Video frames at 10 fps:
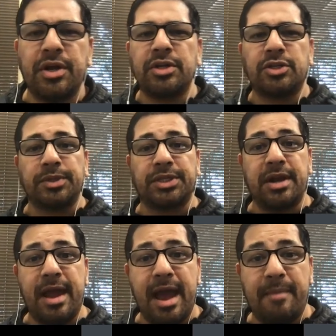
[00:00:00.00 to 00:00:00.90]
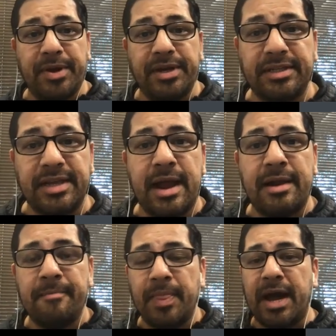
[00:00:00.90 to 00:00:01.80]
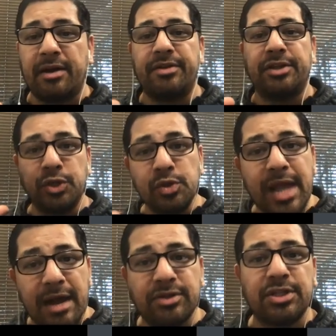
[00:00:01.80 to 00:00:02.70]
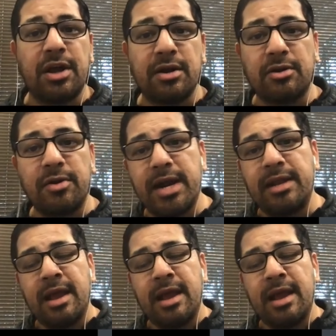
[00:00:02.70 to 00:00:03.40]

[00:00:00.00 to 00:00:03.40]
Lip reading: So what's going to happen is that out of the $2,000 credit,